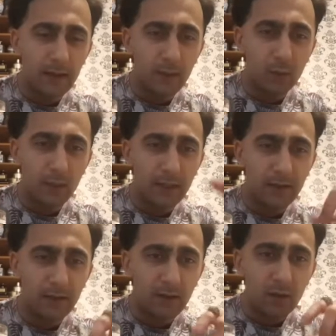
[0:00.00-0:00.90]

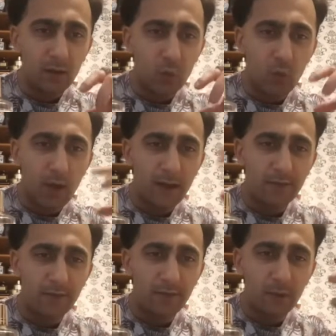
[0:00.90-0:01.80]
with white
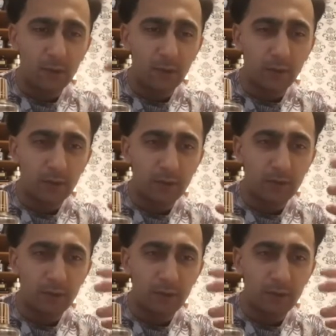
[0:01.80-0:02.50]
floral notes,